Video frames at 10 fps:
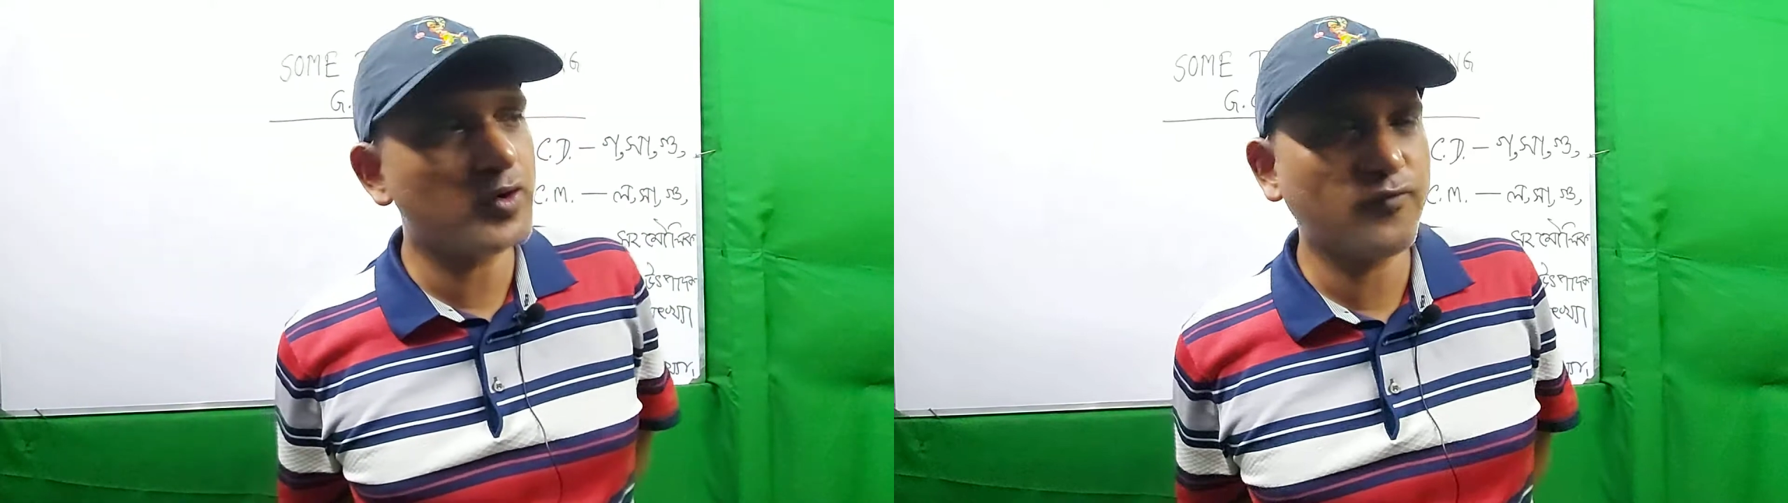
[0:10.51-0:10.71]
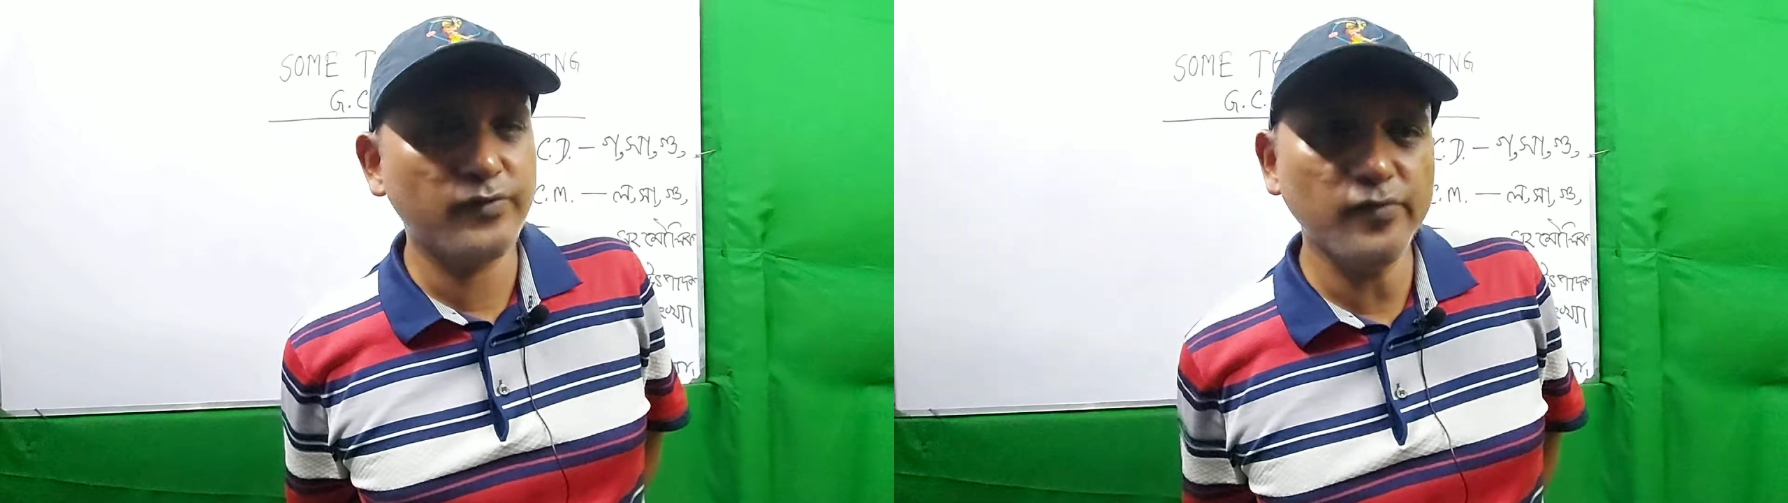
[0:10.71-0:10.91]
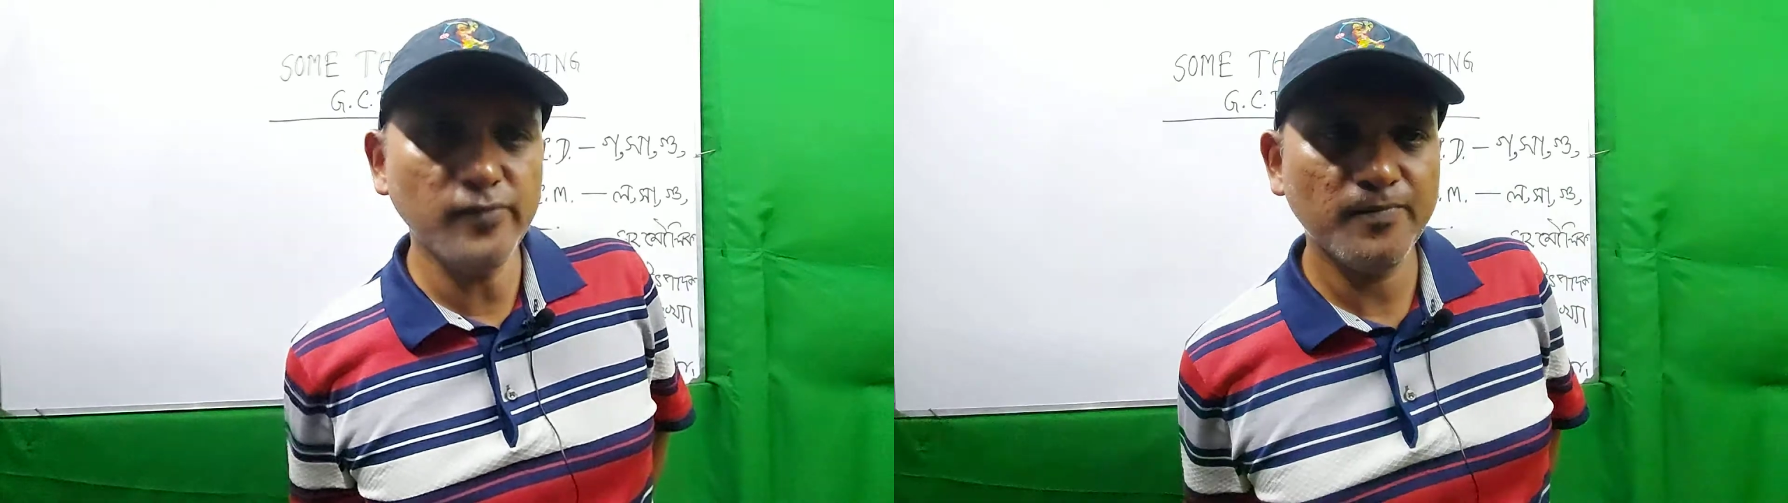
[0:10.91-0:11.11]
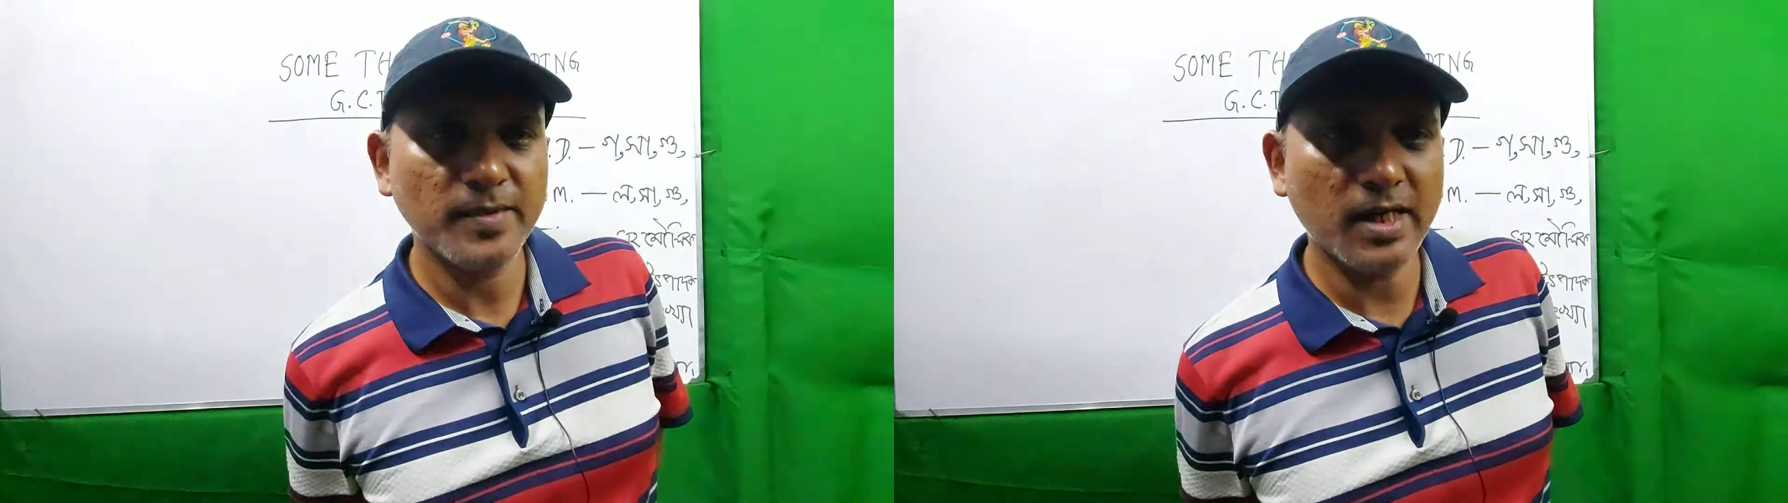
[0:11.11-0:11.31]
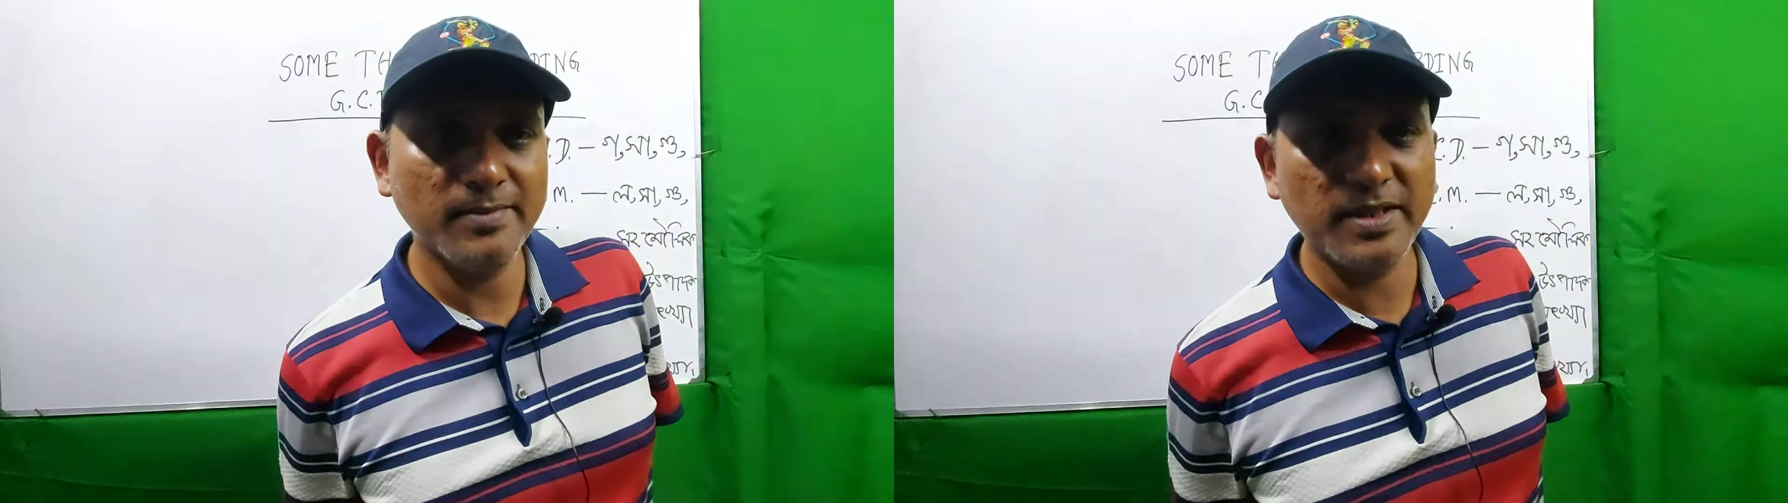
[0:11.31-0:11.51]
of you.
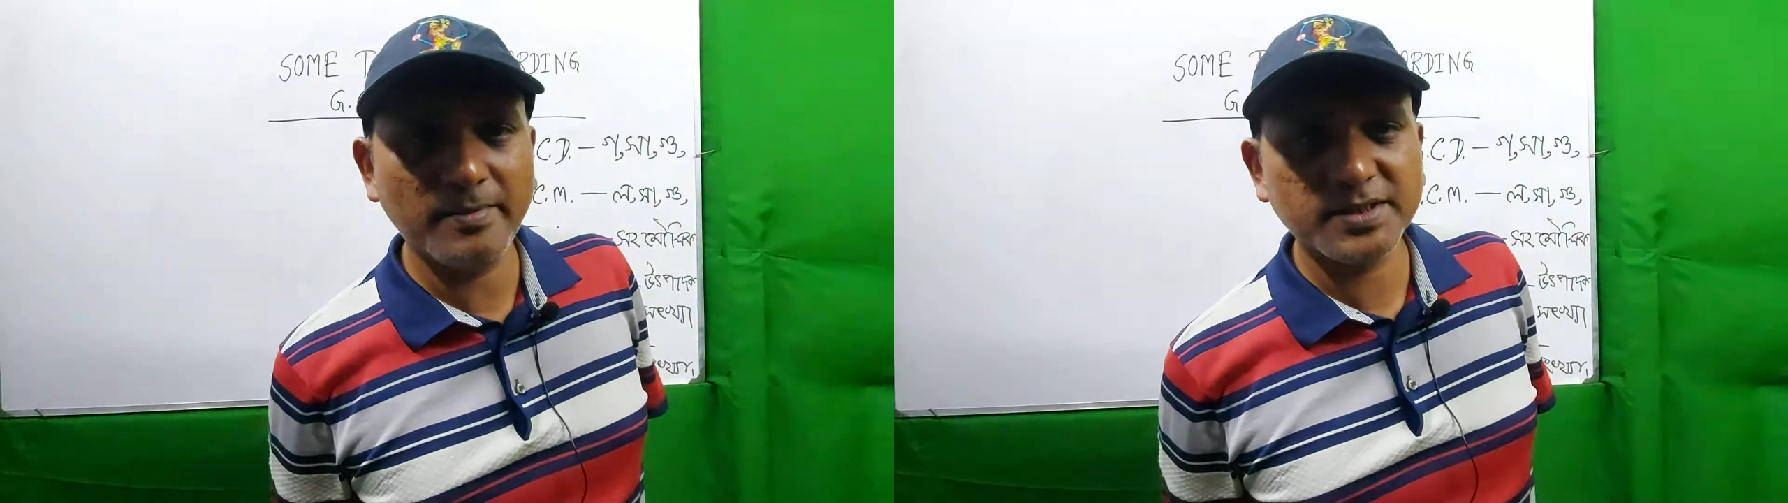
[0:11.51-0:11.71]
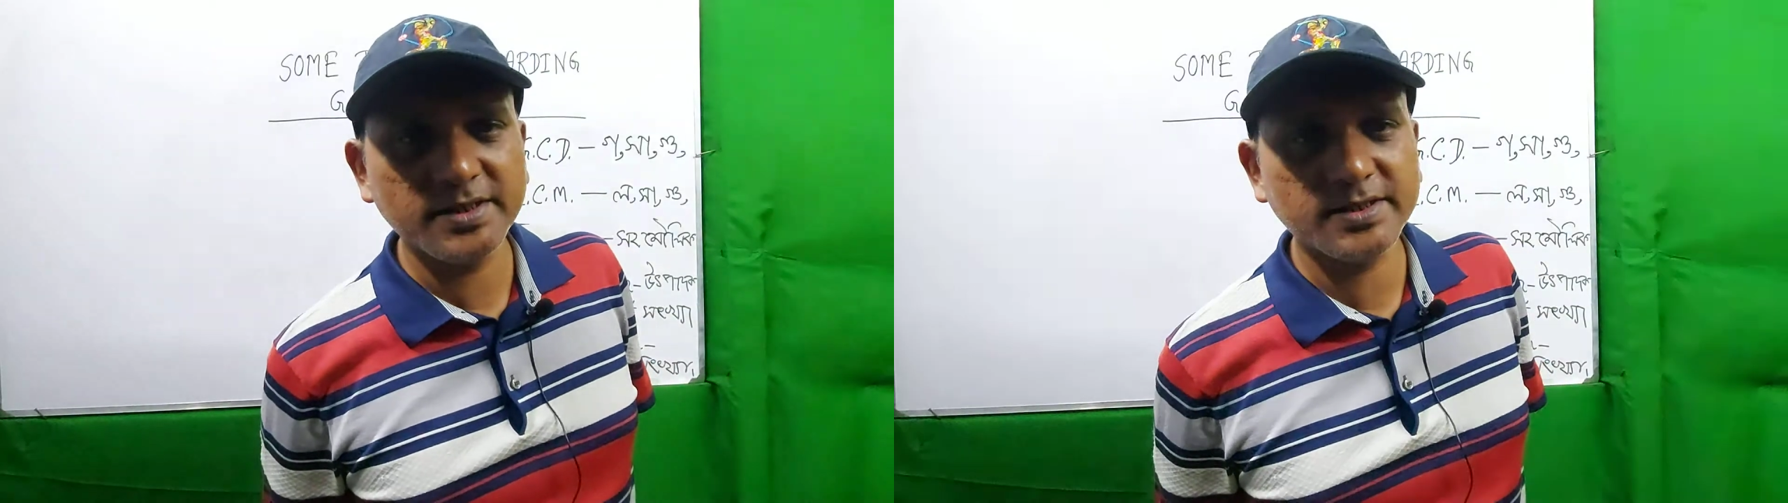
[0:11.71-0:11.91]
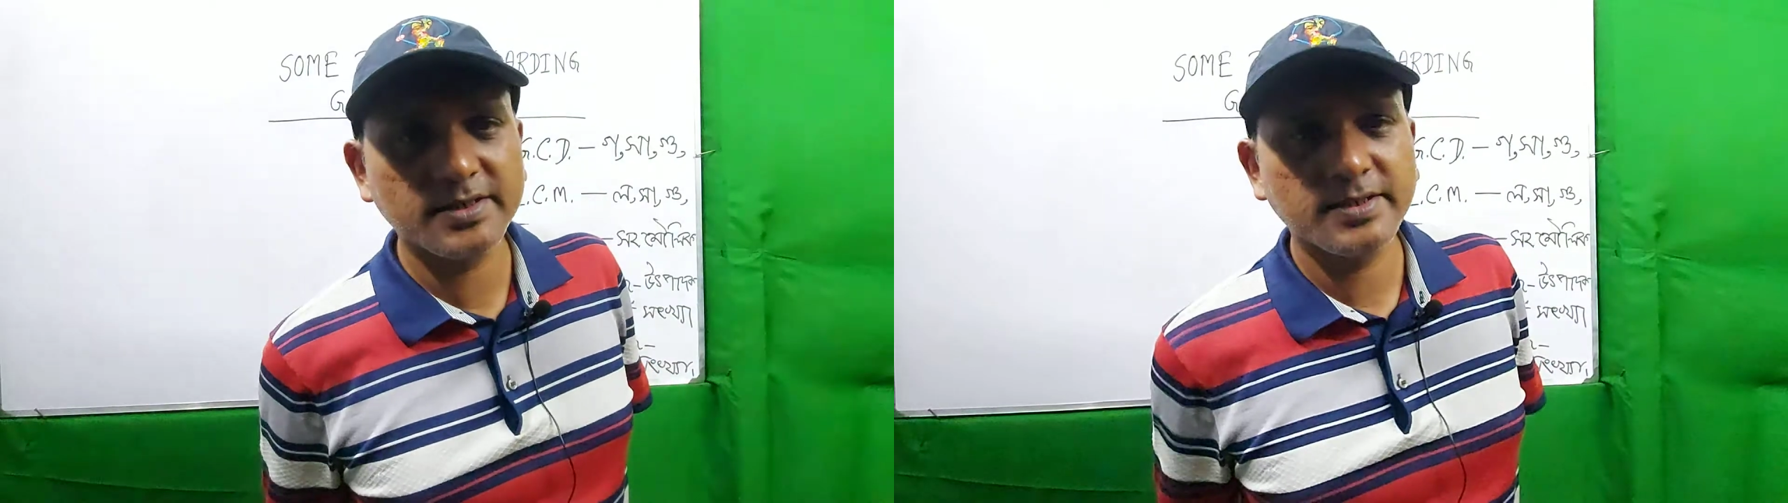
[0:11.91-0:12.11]
I am Devashish.